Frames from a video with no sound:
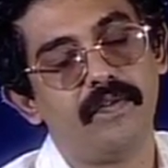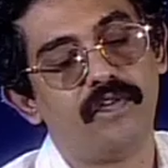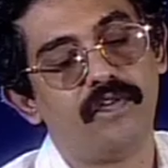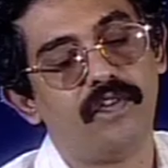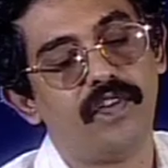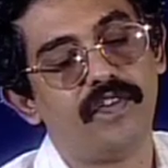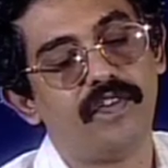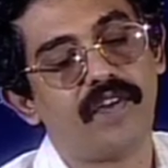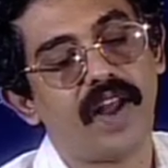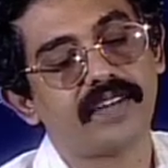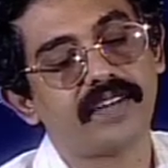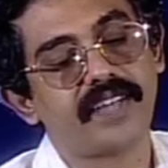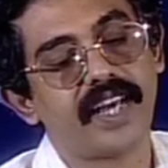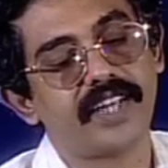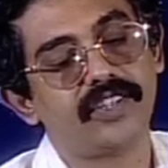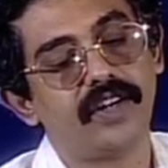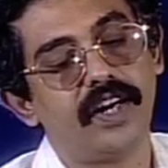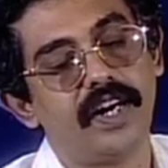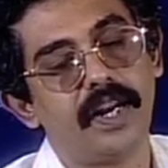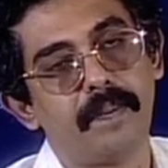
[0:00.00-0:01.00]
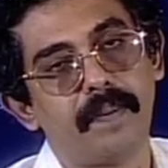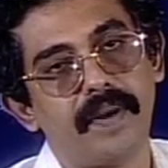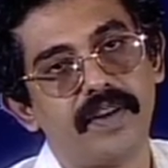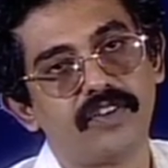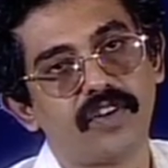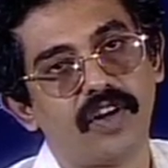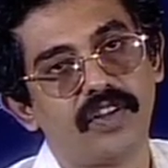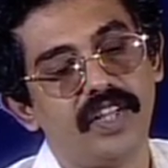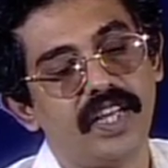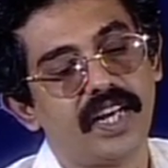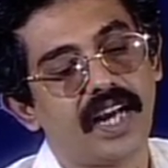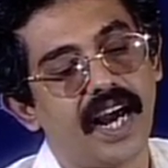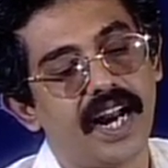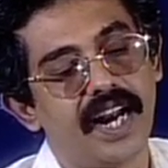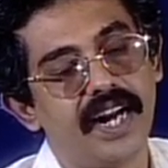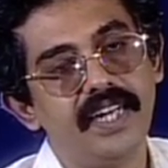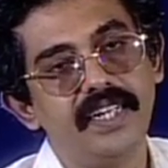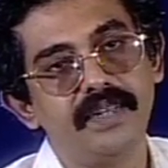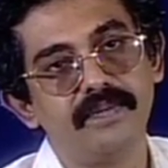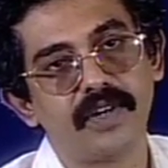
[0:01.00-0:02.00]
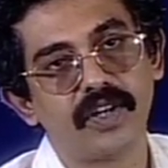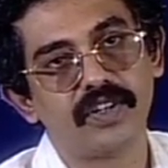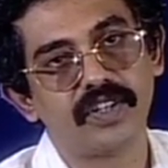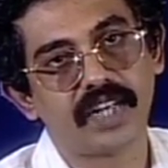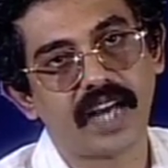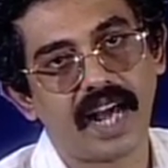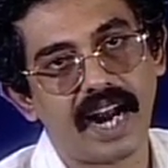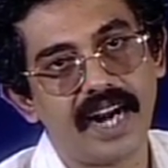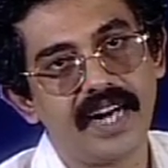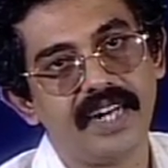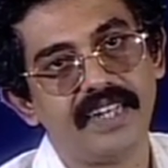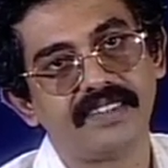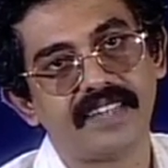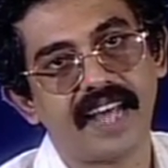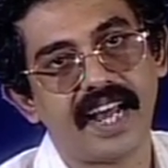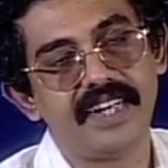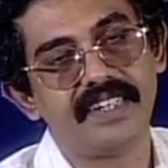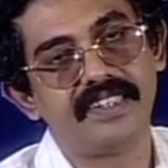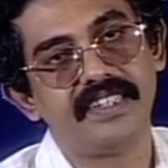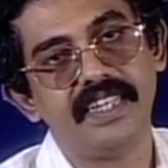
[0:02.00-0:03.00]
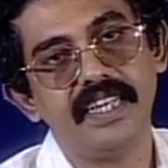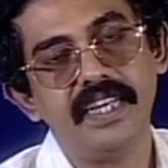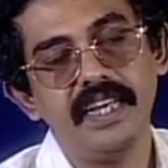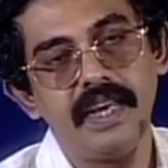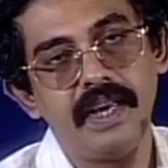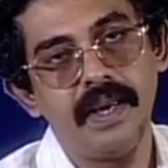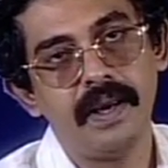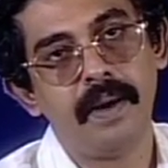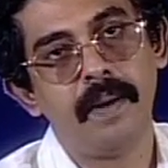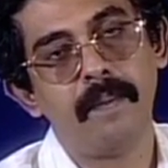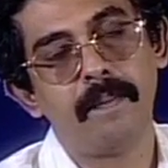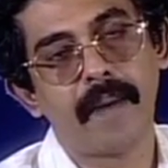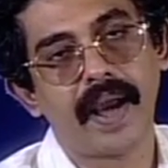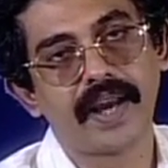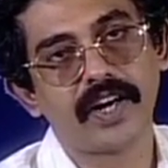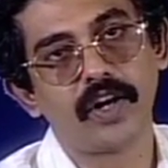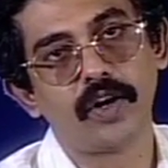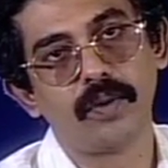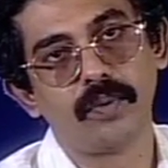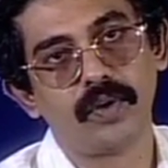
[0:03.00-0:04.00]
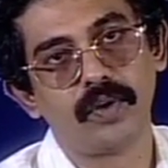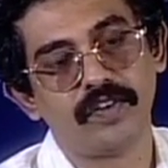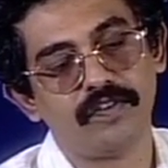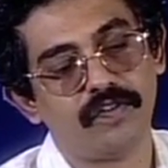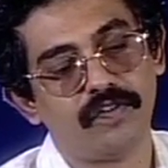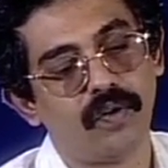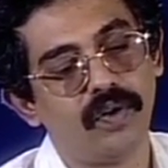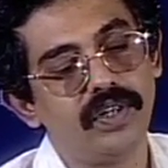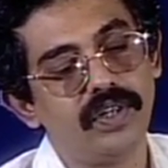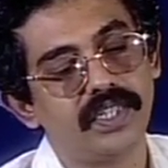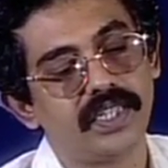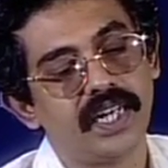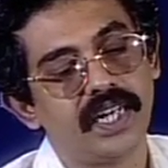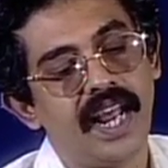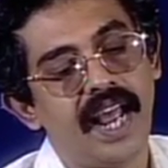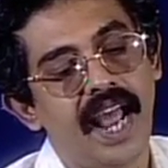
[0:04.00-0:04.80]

on the current, because the current decides the magnetomotive force,